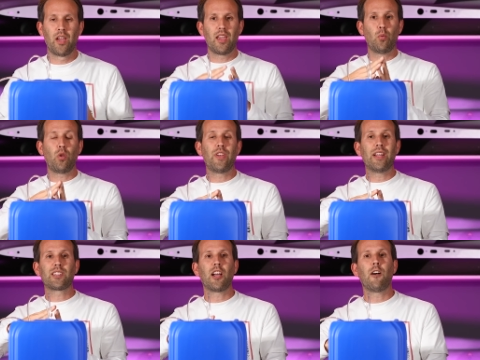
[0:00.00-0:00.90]
It will
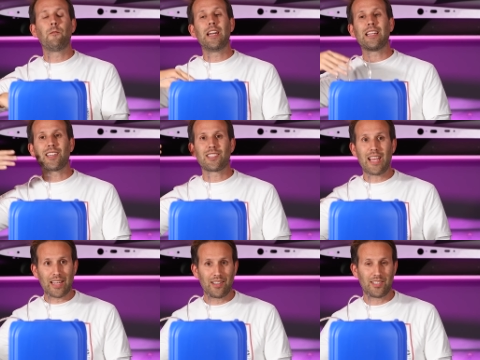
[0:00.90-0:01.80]
then start filling the
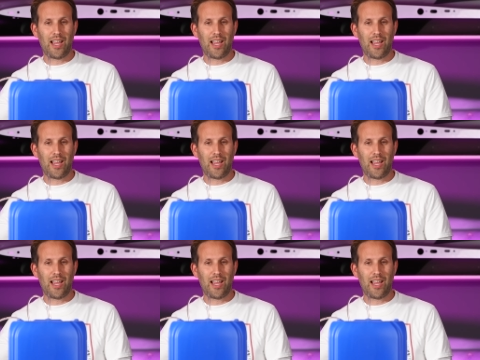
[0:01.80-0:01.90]
second